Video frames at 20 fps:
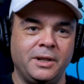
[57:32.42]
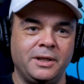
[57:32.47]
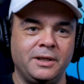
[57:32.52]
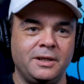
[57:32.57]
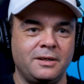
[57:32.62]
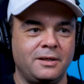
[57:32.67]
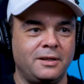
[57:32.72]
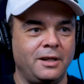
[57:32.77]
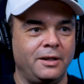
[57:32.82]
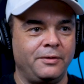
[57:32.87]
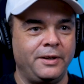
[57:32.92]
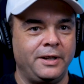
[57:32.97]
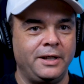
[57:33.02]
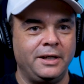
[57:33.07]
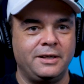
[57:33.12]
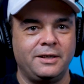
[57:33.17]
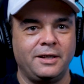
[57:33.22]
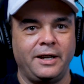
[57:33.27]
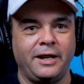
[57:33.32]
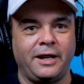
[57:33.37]
minute stuff,
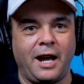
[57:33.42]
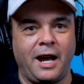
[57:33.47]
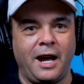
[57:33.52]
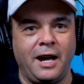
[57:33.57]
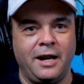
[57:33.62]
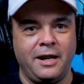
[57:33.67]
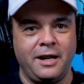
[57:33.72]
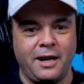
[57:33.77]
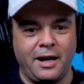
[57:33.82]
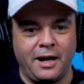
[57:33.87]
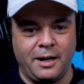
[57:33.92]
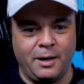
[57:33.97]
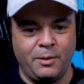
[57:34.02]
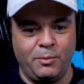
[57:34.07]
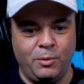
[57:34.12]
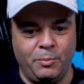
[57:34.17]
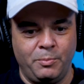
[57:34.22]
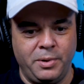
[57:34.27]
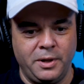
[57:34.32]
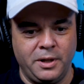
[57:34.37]
and it's like I
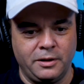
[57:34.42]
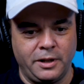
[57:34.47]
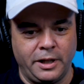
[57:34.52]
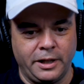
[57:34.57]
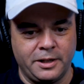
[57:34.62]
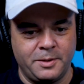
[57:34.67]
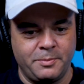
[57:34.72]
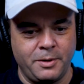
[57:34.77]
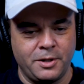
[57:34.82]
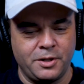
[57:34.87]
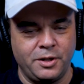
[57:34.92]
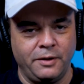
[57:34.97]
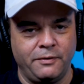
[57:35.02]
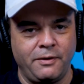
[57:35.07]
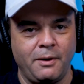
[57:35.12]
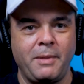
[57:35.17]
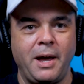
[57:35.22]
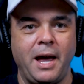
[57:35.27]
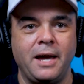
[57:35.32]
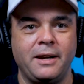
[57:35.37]
will be like, especially
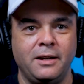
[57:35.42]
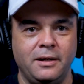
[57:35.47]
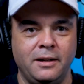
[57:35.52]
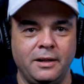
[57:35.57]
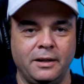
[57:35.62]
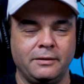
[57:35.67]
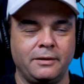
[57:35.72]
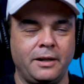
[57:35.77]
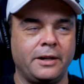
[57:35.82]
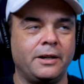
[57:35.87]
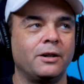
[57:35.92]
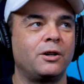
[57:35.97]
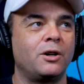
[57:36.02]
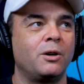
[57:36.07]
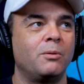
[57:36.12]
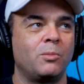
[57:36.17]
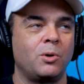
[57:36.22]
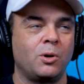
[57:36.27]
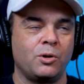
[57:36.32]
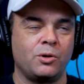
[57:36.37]
if I'm editing like a
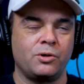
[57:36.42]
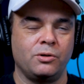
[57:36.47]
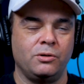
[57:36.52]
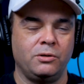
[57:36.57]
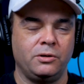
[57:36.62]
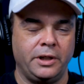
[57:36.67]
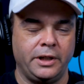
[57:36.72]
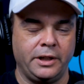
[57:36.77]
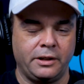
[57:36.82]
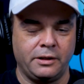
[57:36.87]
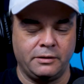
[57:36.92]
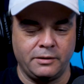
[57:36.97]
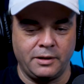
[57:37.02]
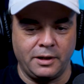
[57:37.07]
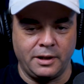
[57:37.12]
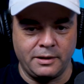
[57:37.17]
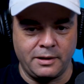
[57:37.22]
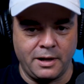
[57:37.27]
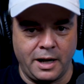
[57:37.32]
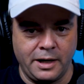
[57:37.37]
commercial, like
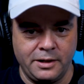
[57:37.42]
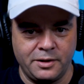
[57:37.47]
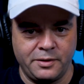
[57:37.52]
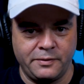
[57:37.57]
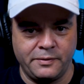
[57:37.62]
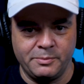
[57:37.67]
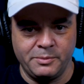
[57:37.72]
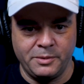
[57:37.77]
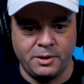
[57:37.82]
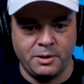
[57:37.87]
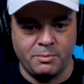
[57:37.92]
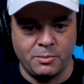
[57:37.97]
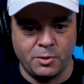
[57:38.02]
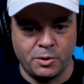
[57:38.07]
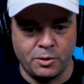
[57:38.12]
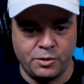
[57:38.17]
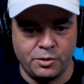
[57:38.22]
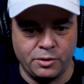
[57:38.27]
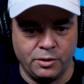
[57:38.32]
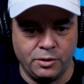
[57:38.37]
I just filmed the
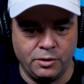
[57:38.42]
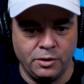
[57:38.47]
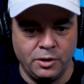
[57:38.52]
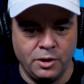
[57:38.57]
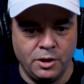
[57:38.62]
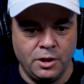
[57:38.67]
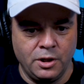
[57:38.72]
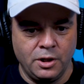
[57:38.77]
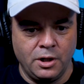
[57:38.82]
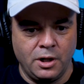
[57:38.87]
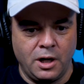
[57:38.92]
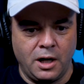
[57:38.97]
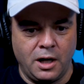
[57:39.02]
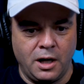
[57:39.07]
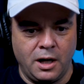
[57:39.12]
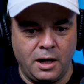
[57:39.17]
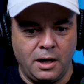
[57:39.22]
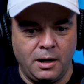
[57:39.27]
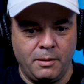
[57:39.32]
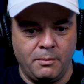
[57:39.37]
commercial,
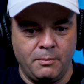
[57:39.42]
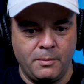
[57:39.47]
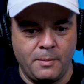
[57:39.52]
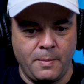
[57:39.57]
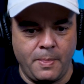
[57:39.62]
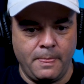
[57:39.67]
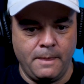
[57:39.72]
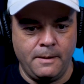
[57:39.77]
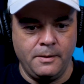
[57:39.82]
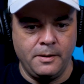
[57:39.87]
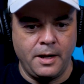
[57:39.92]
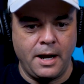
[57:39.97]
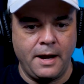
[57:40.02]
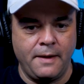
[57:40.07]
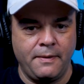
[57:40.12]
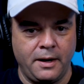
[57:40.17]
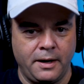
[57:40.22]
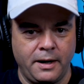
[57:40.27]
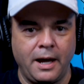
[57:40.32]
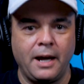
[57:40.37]
and
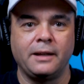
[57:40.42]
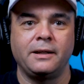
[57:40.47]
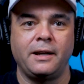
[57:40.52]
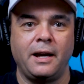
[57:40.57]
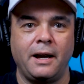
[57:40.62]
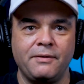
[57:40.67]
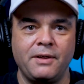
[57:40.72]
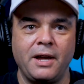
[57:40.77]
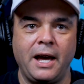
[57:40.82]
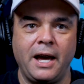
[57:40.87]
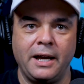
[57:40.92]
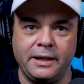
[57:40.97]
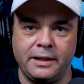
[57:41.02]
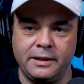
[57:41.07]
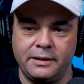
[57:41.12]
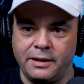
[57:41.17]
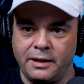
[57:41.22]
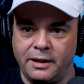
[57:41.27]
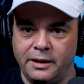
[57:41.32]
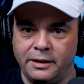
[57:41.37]
then had to have the
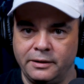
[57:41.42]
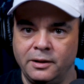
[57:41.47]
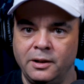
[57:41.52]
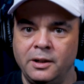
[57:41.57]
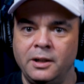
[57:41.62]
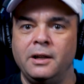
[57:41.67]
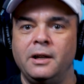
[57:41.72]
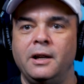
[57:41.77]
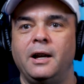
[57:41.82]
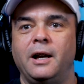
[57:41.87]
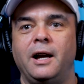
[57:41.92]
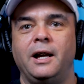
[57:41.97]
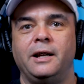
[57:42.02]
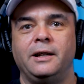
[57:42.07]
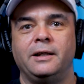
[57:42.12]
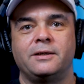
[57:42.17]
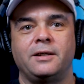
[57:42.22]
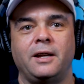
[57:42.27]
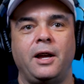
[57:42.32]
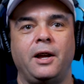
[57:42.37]
edit done,
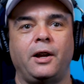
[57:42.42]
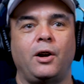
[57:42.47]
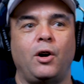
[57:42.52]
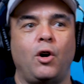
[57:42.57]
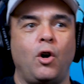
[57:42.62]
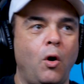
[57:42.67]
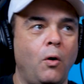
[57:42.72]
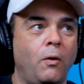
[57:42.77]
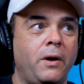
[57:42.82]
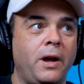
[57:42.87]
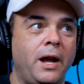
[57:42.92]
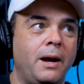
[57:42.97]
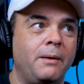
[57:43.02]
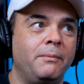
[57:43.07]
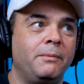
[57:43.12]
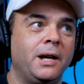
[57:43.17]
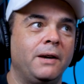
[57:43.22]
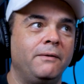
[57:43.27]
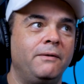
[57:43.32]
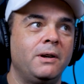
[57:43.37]
and it's like, okay,
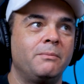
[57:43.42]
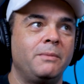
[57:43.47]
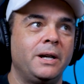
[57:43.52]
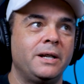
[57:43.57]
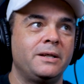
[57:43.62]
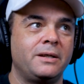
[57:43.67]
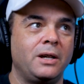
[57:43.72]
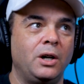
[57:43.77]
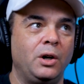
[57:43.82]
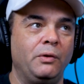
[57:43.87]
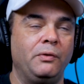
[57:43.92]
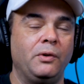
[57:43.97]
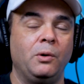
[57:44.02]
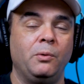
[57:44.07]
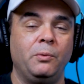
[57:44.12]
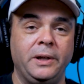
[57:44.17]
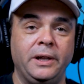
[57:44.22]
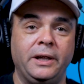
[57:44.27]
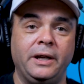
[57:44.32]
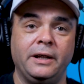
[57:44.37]
I'm giving myself
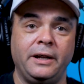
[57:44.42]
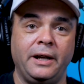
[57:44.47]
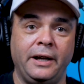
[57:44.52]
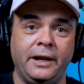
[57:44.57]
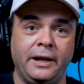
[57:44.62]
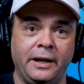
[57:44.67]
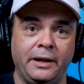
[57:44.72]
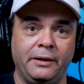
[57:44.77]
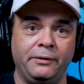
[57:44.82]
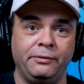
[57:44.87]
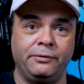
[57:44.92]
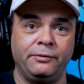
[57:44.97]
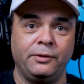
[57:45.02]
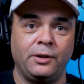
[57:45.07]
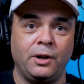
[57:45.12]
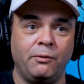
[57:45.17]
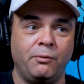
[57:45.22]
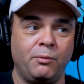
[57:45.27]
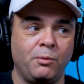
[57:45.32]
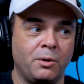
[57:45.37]
a week and a
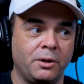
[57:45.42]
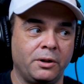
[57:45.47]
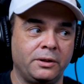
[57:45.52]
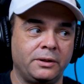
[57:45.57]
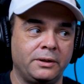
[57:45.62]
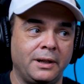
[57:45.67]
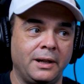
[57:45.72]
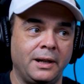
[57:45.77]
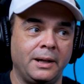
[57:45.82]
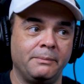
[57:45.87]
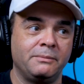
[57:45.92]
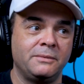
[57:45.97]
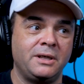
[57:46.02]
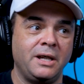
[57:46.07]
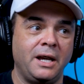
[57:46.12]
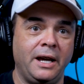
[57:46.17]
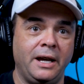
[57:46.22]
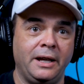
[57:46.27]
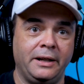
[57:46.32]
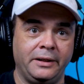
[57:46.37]
half of work time
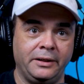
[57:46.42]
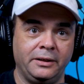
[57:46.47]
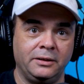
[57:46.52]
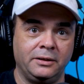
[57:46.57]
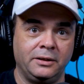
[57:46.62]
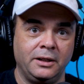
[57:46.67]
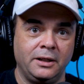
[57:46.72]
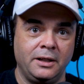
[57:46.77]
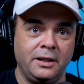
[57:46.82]
to edit,